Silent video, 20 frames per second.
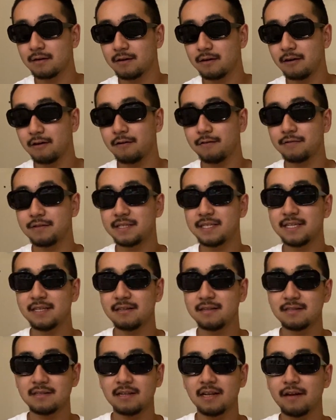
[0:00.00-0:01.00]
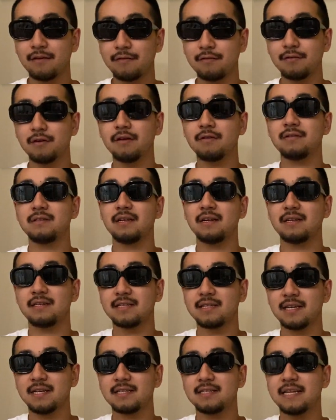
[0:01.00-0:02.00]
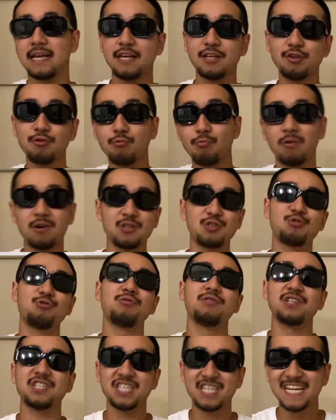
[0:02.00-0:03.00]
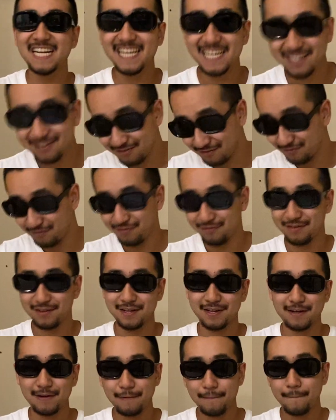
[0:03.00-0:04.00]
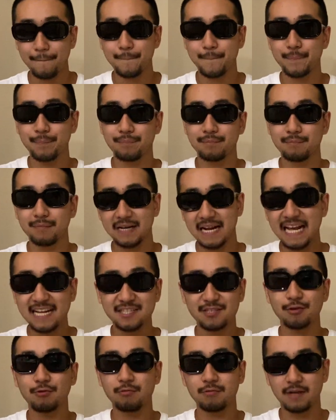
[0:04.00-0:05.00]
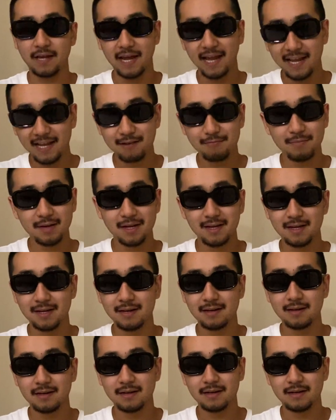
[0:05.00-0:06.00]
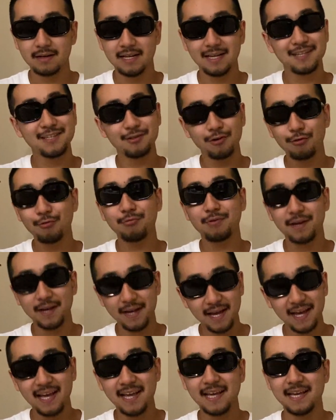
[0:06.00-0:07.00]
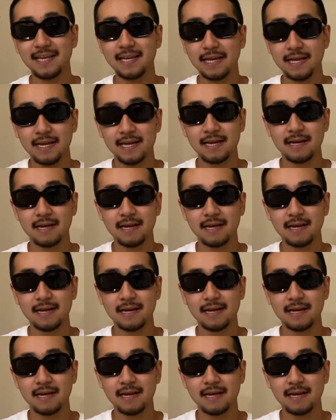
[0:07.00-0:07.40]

of seeing this level of success that you want to achieve. But that's okay, man. That's okay.